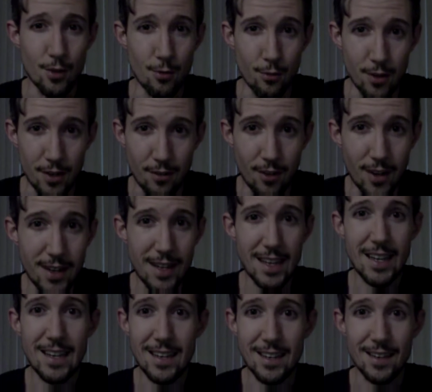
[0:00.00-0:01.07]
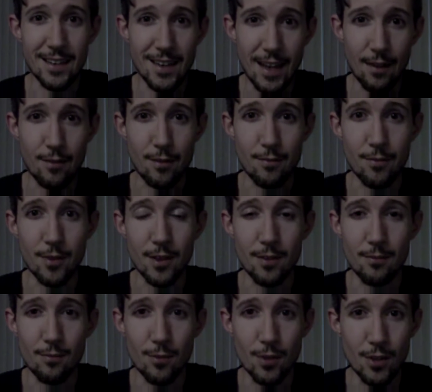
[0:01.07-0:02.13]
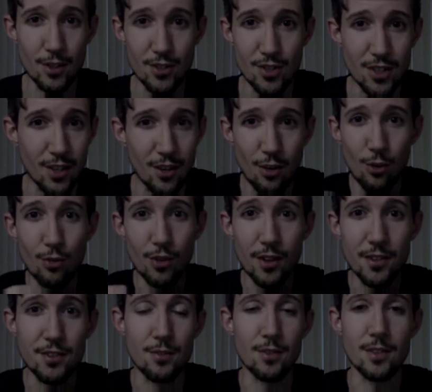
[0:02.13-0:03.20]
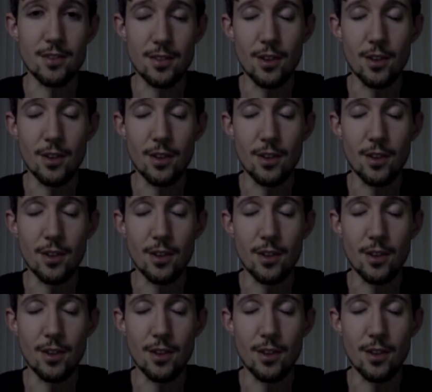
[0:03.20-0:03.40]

you regret eating it and having fun, well, you're just going to hold on to it.